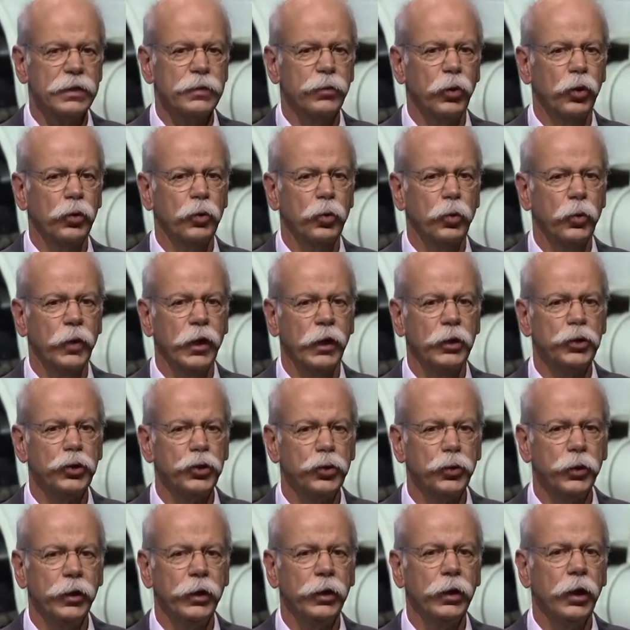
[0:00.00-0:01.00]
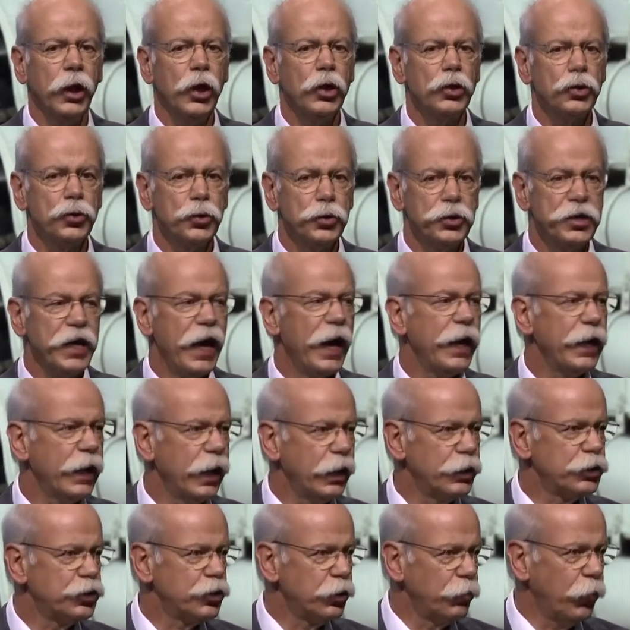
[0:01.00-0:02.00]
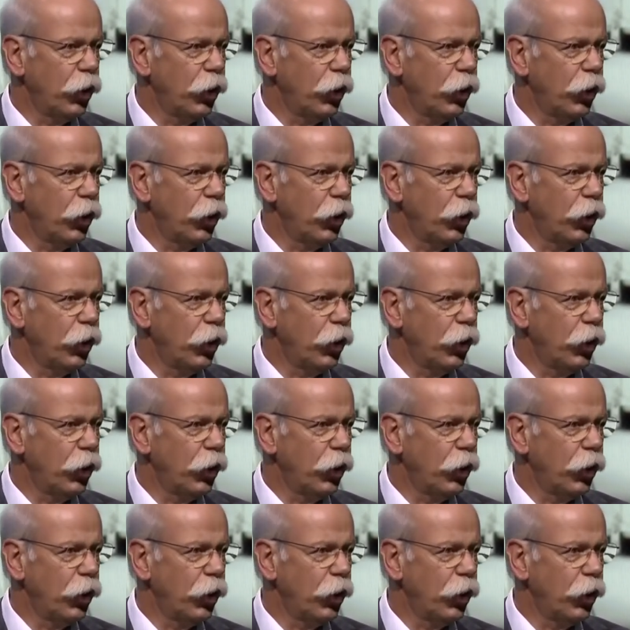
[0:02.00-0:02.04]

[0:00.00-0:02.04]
is what we are doing today and